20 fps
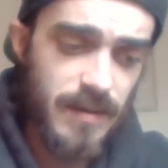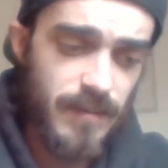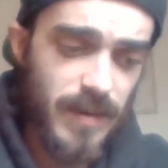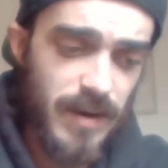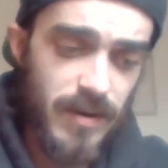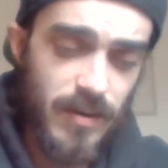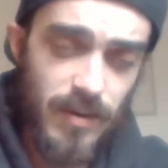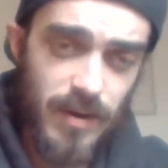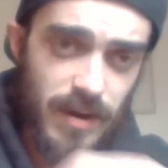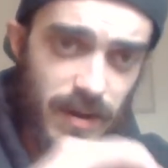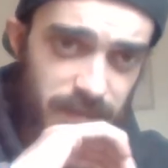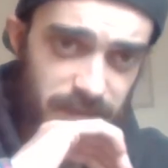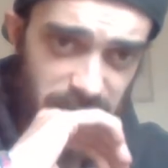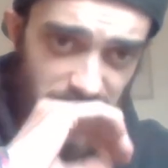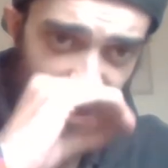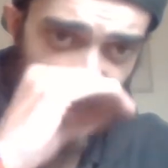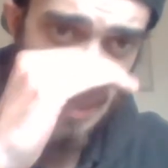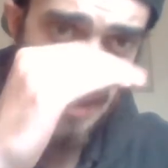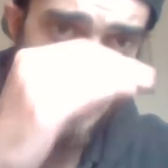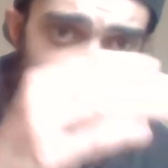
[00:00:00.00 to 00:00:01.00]
but not enough
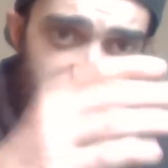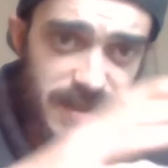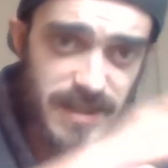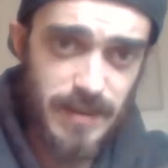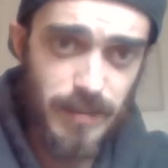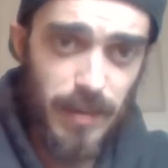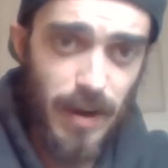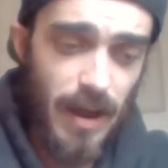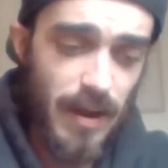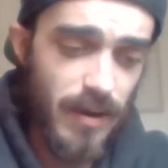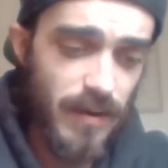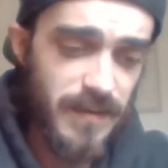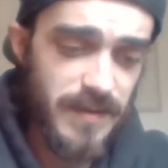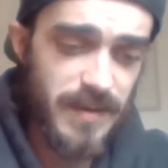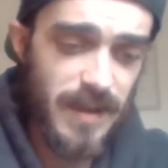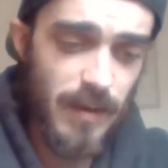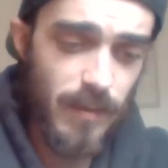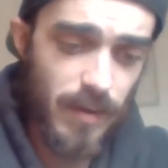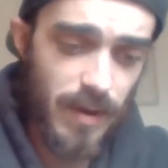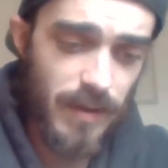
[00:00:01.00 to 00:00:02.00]
to get into the
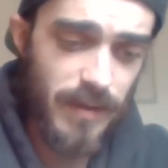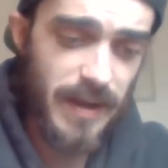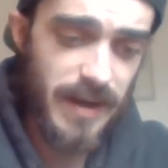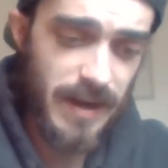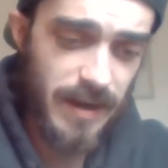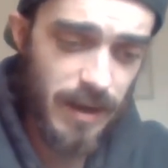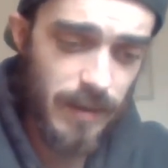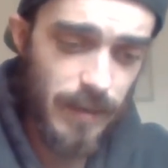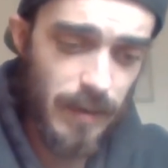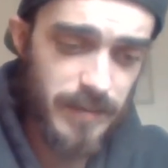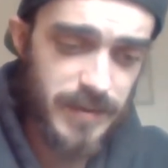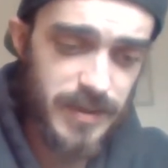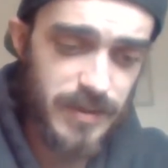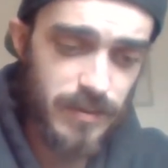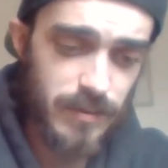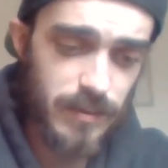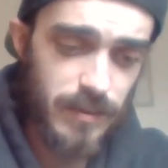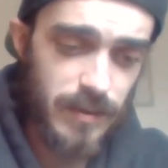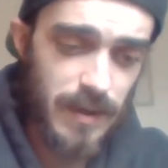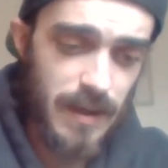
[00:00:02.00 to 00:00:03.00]
playoffs, and they did come up
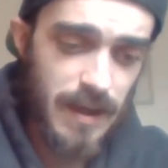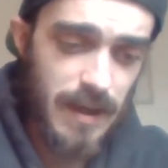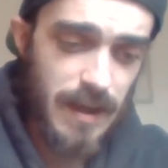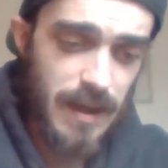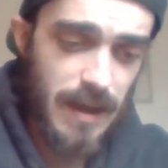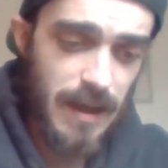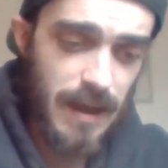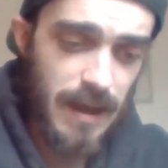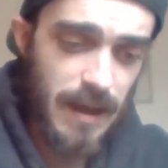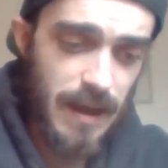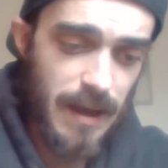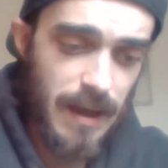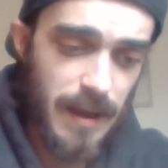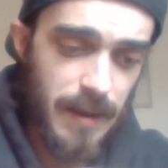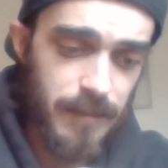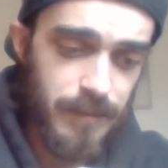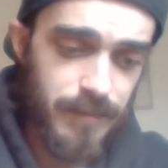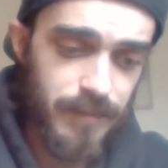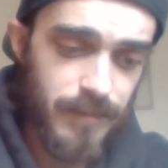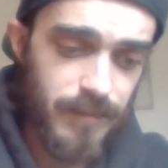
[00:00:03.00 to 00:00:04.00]
short,
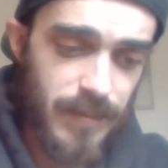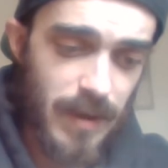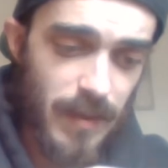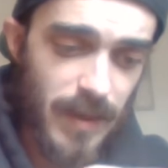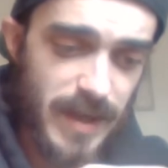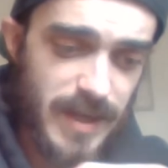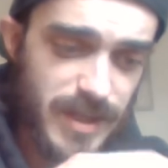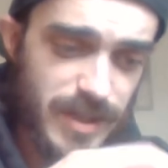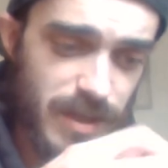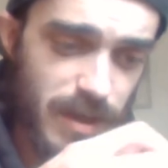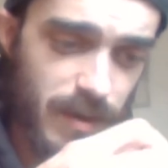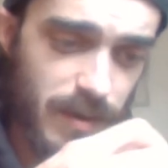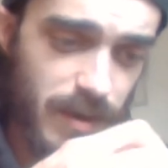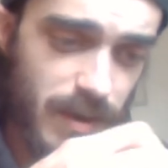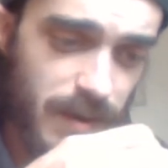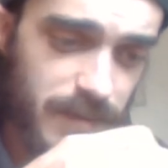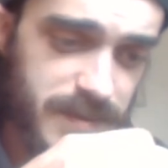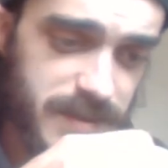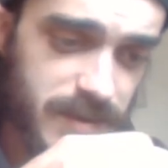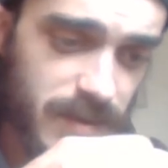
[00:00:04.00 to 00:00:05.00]
but they showed
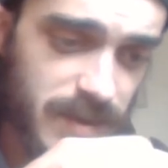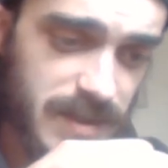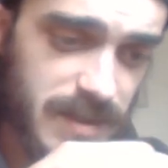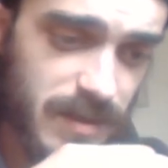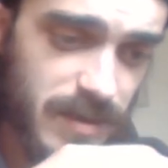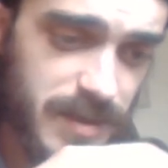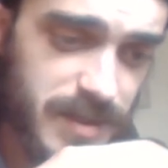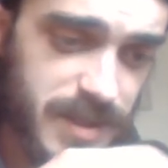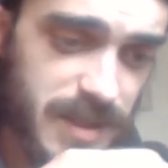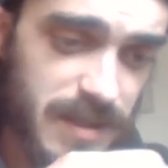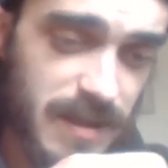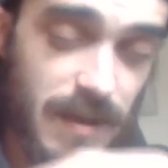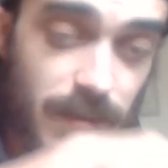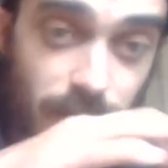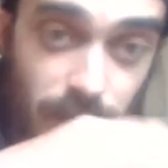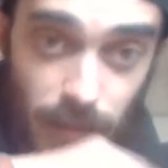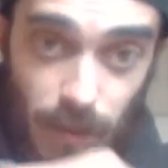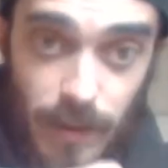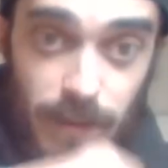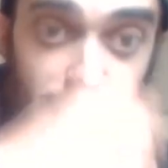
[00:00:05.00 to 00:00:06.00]
enough signs last year that
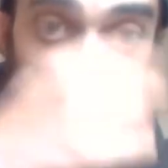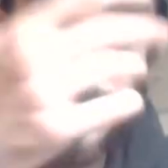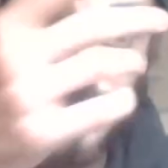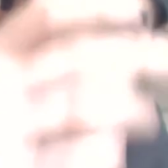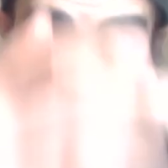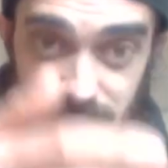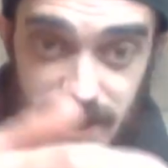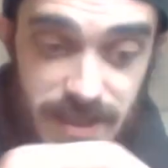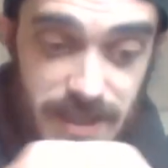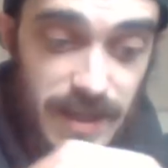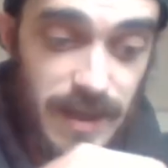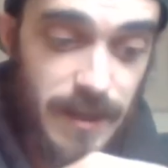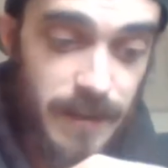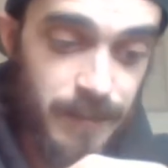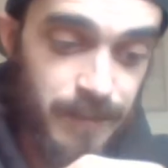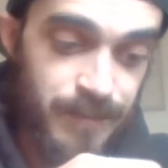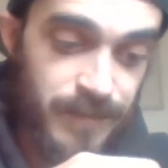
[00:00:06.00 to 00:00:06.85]
growth for this year.